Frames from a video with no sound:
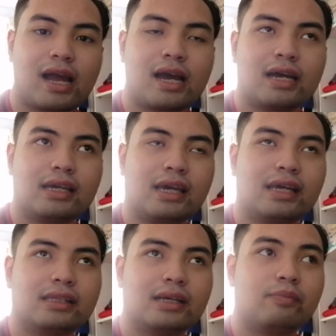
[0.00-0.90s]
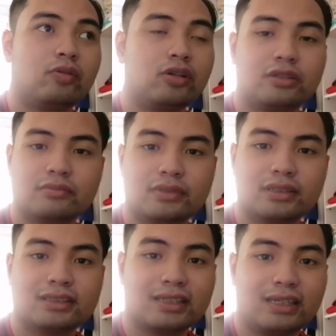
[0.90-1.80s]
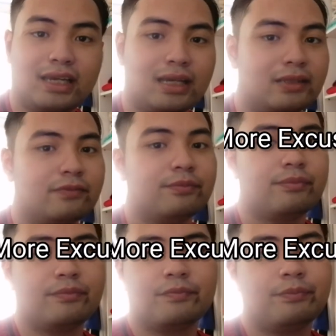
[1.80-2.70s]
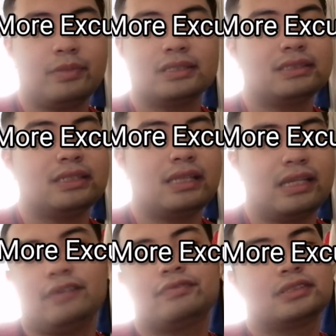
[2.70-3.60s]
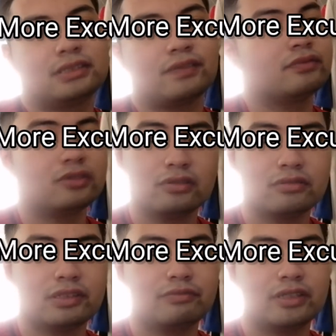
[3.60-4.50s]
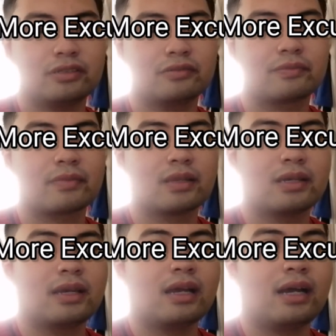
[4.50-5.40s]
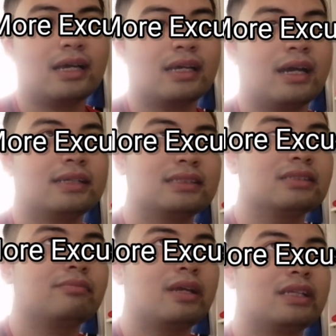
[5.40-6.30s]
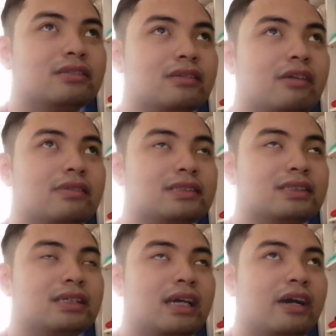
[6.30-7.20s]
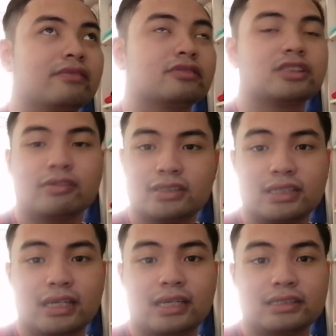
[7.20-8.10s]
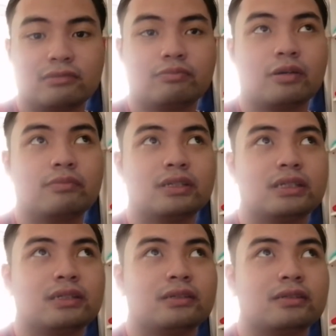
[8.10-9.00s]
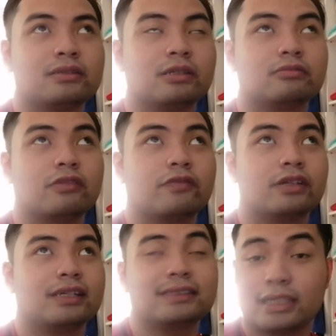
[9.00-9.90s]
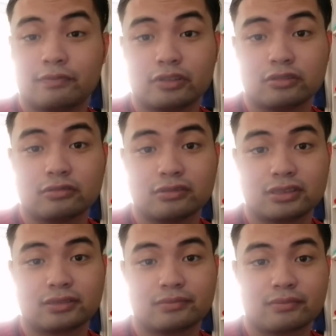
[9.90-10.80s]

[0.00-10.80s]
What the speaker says: I had appointments, I had busy life stuff to do, and well, I still managed to, I would say, out of those 20 days, I would probably jump rope for like 10 of those.